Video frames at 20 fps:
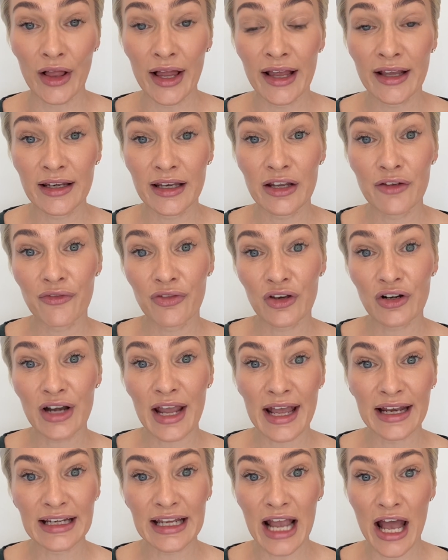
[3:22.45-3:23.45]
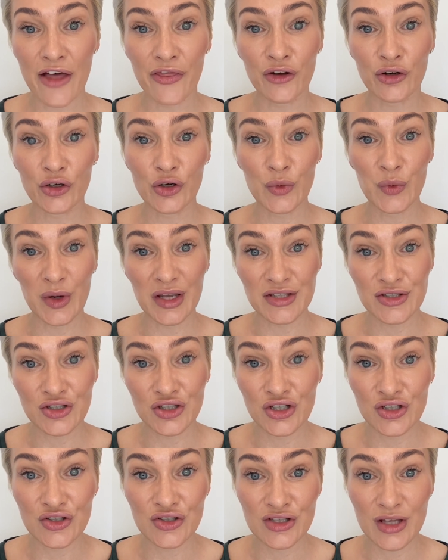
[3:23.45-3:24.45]
And if there are any other
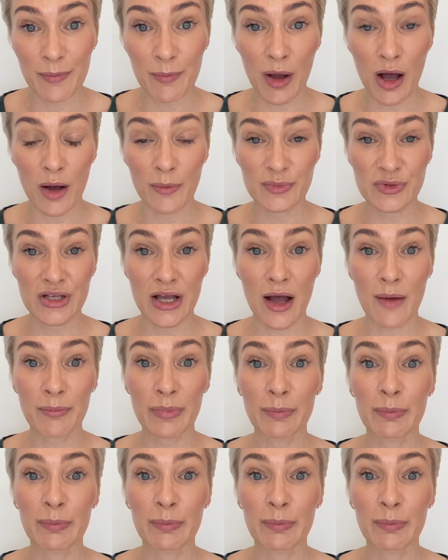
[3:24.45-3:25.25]
questions that pops up,